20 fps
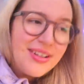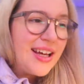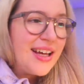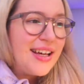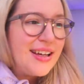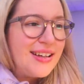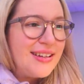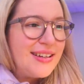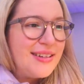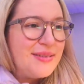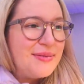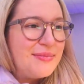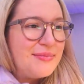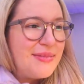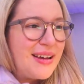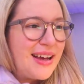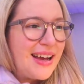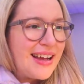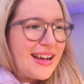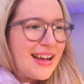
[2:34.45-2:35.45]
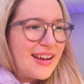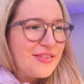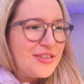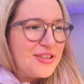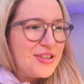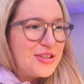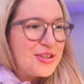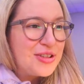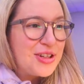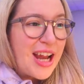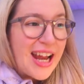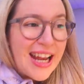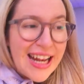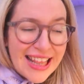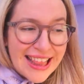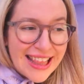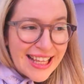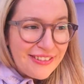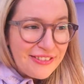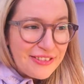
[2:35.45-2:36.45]
Um, I haven't done
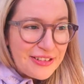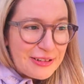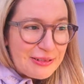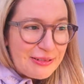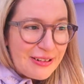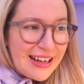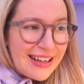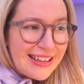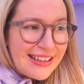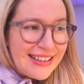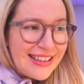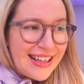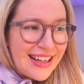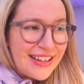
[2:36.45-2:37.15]
anything for a while.